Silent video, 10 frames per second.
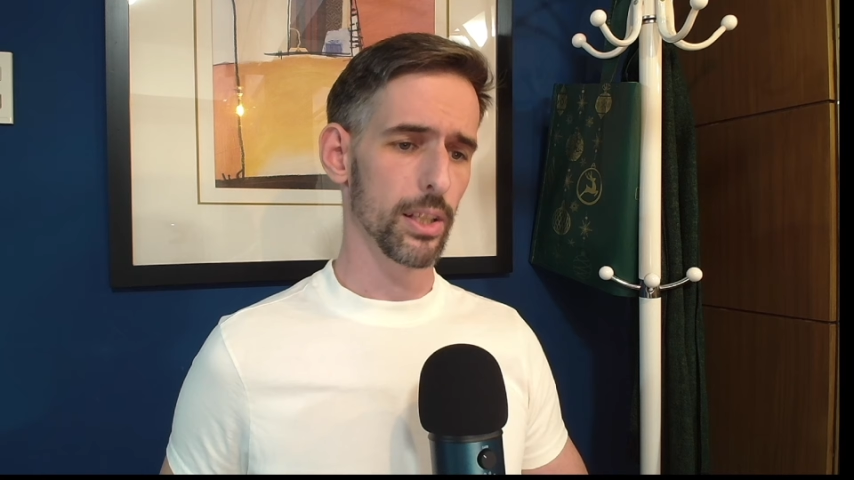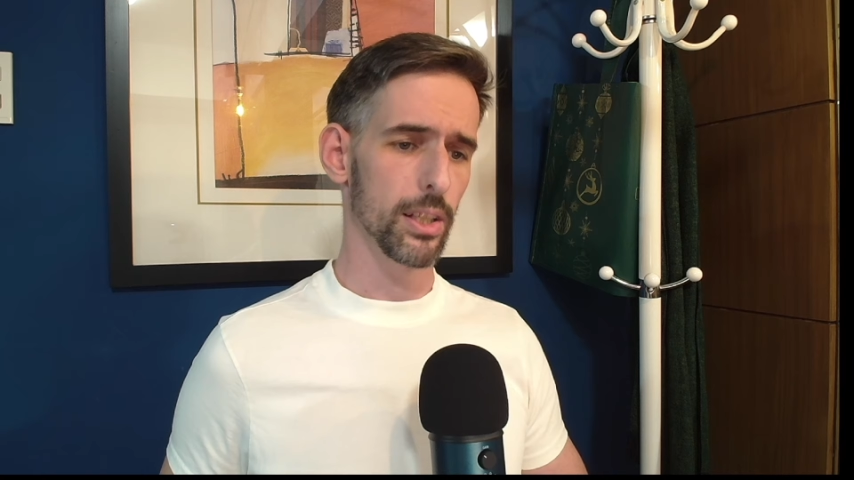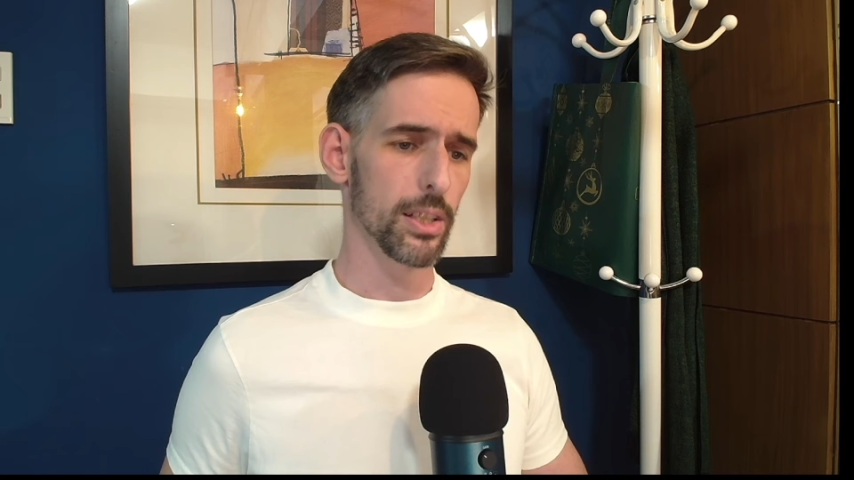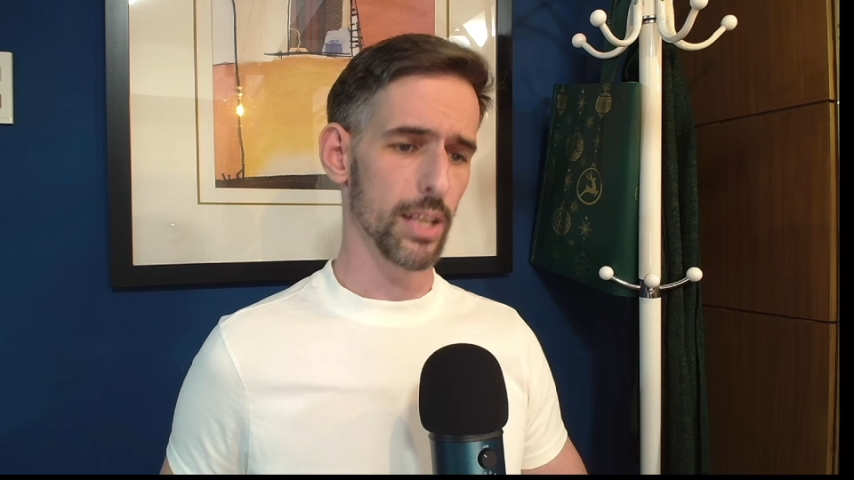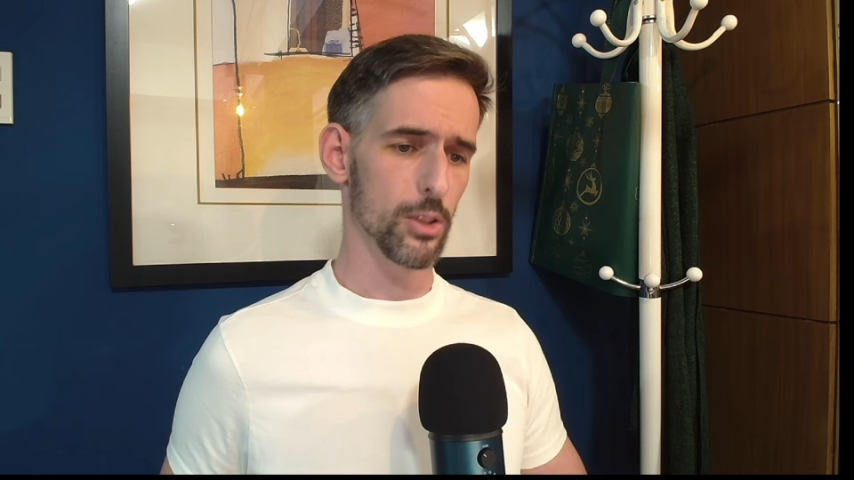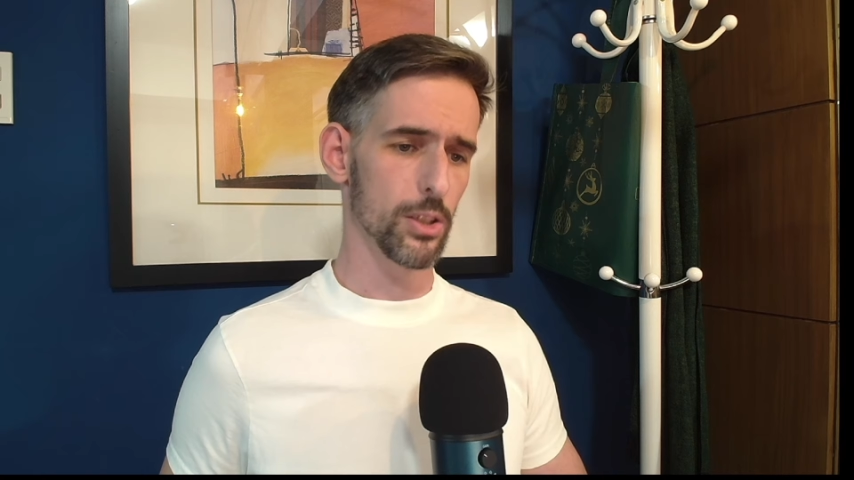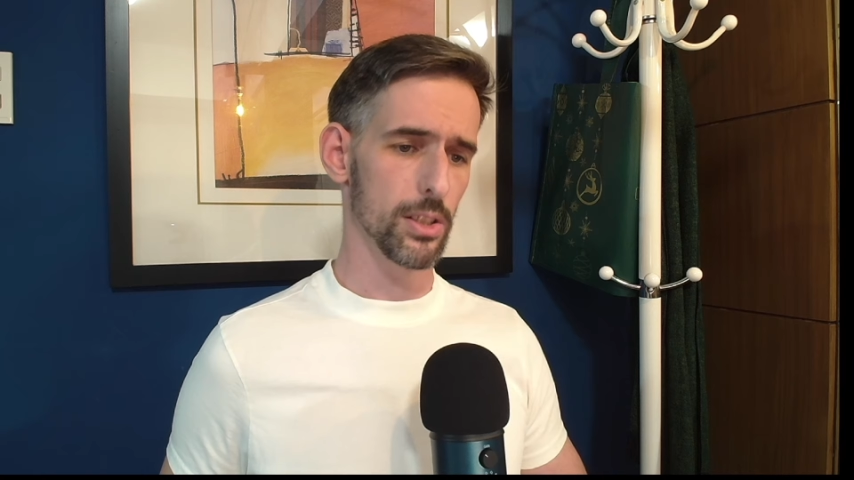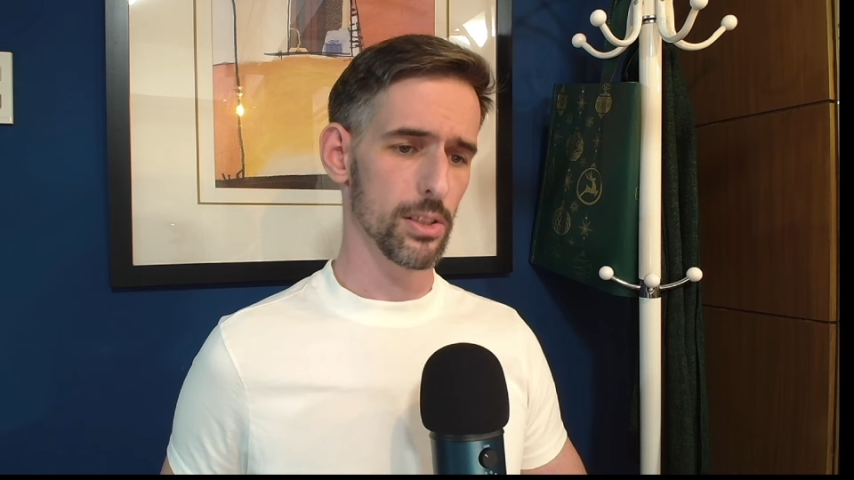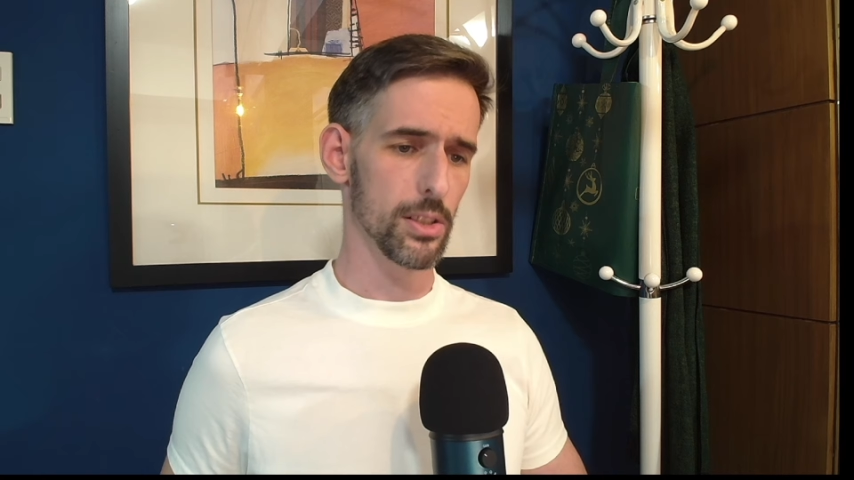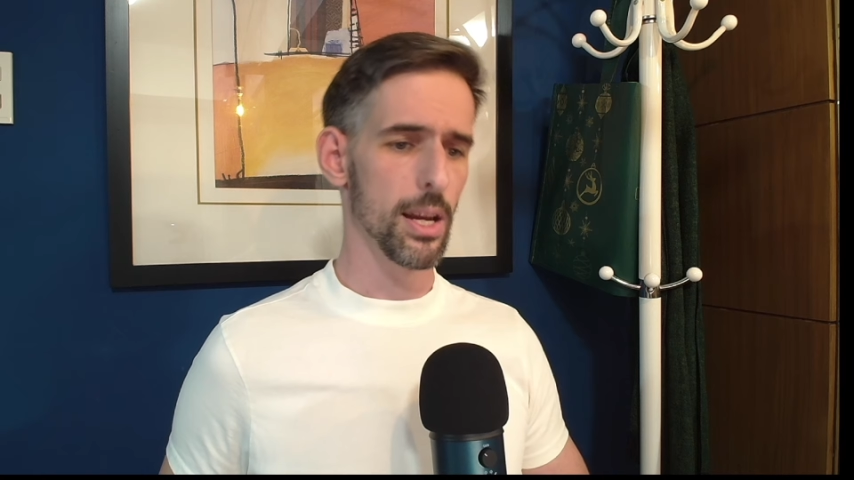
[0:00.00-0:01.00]

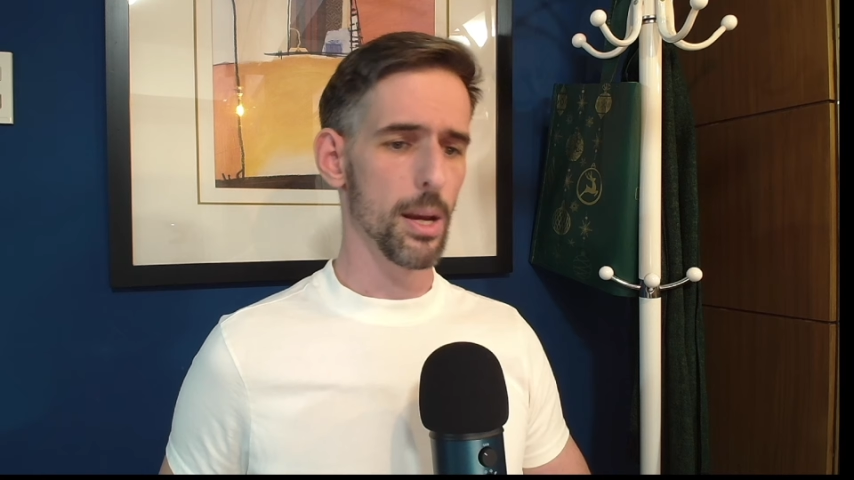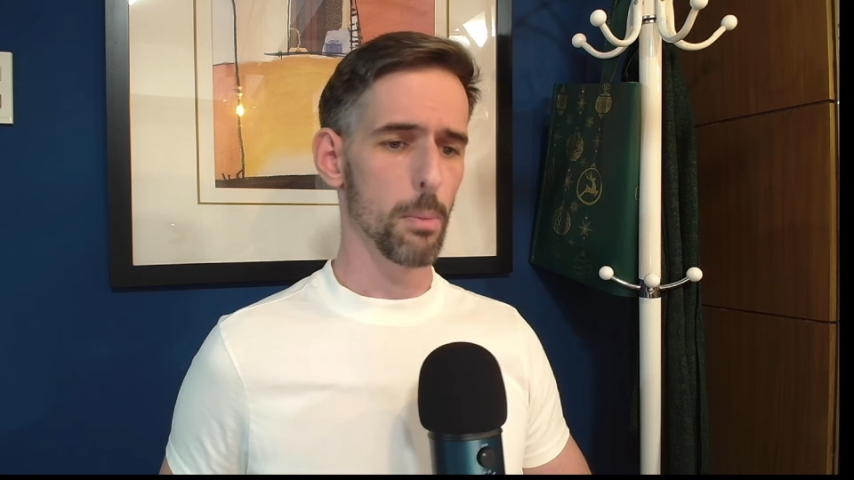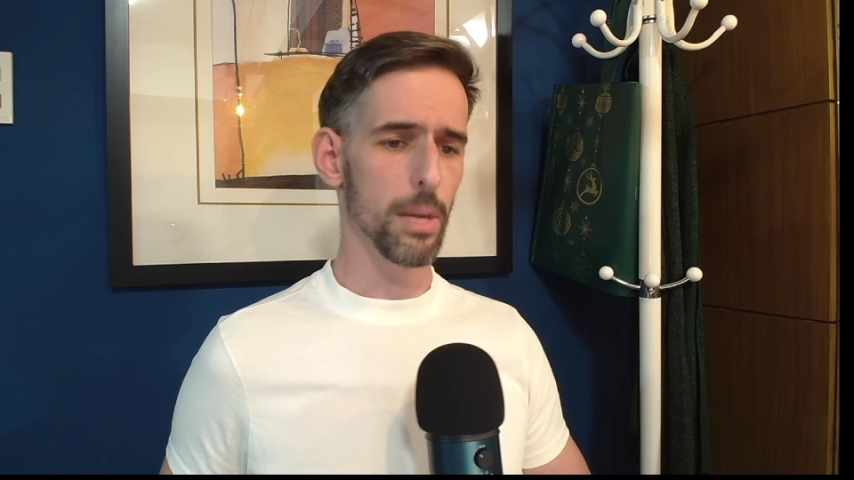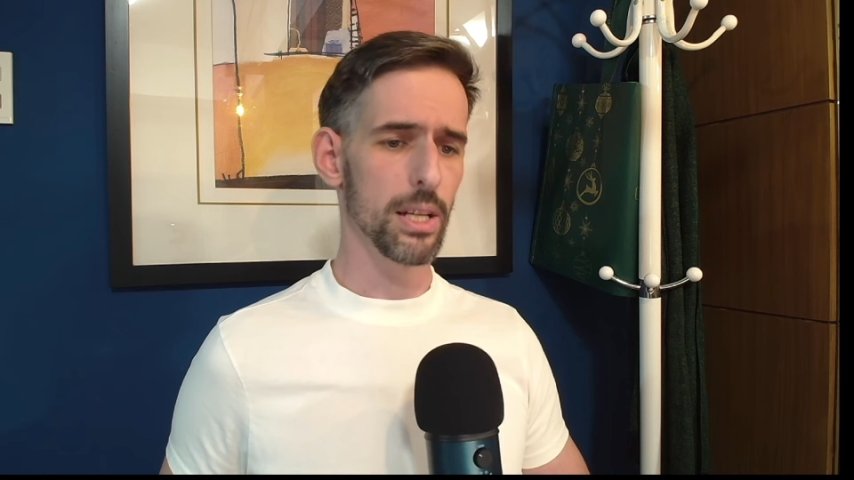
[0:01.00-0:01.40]
intelligence by